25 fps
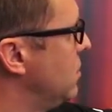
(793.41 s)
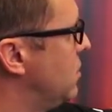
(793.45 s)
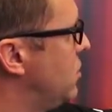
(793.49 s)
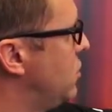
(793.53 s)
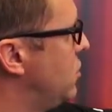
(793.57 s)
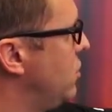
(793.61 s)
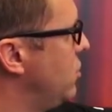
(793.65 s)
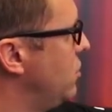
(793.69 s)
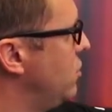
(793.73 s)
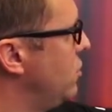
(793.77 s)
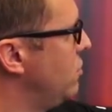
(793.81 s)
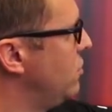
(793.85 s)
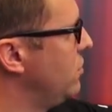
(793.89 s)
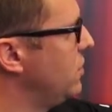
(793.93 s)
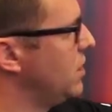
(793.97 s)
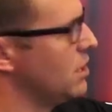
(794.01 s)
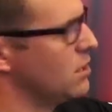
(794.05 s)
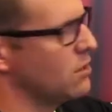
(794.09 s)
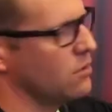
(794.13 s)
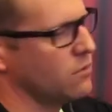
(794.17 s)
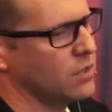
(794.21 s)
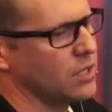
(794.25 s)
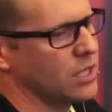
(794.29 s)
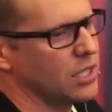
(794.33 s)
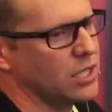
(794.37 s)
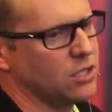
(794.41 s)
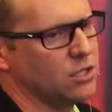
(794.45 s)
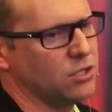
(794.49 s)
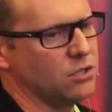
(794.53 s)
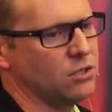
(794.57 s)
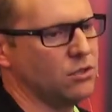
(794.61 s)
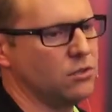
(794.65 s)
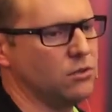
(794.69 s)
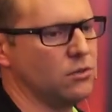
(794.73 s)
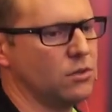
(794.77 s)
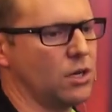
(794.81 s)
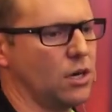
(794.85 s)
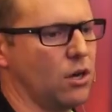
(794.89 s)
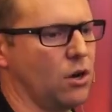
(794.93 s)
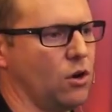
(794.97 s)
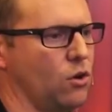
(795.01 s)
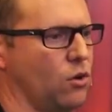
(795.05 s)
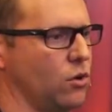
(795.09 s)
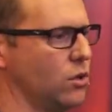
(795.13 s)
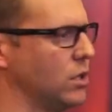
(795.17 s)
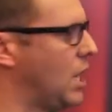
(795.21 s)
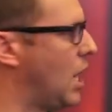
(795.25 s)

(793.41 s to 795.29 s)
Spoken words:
2 didn't really do a whole